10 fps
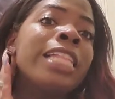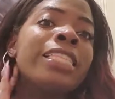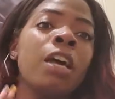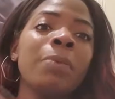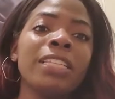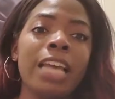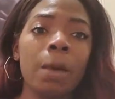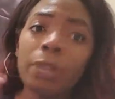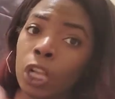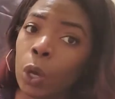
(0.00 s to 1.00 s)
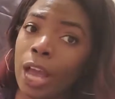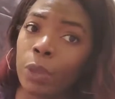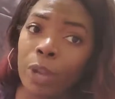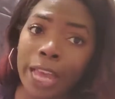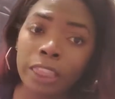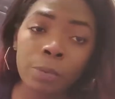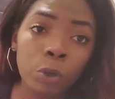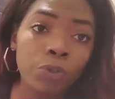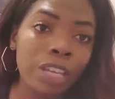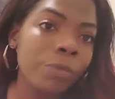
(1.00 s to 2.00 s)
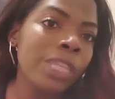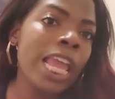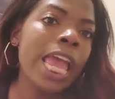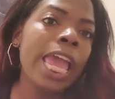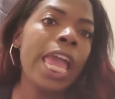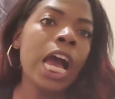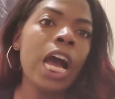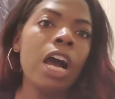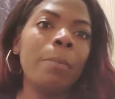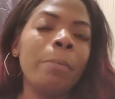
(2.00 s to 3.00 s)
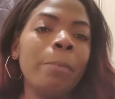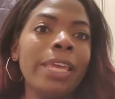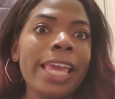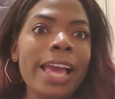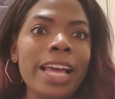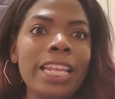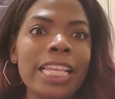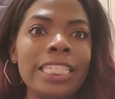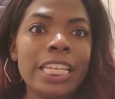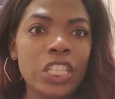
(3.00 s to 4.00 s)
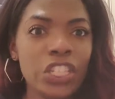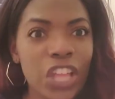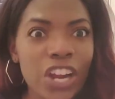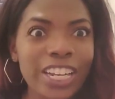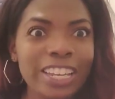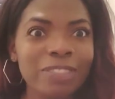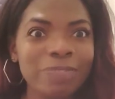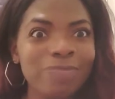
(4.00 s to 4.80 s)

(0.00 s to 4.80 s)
Tell me down below how you like the movie. But yeah, let's get started.